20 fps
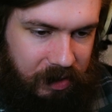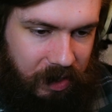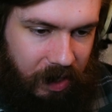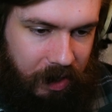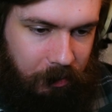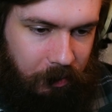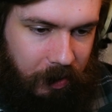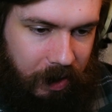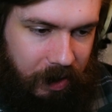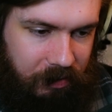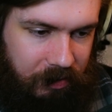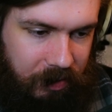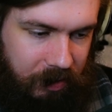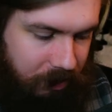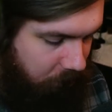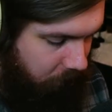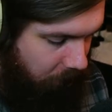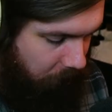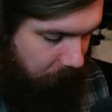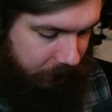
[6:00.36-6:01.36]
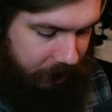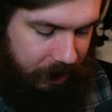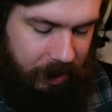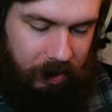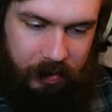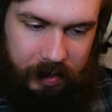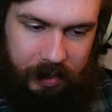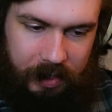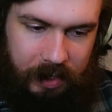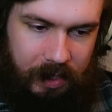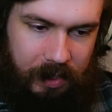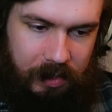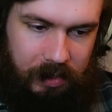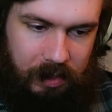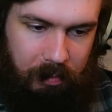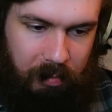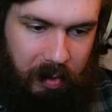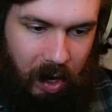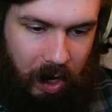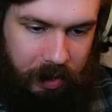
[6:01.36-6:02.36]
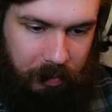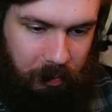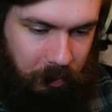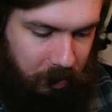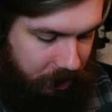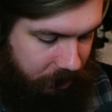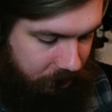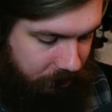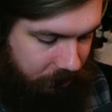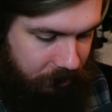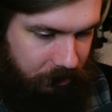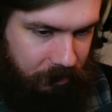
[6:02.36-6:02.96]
sine waves. What we're hearing is the bottom one.